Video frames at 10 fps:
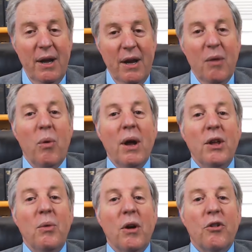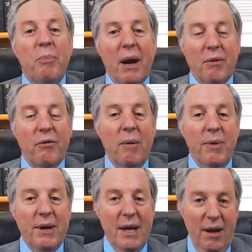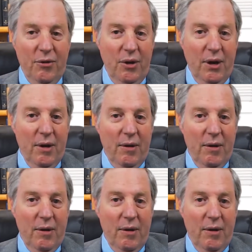and what you expect from the tenancy.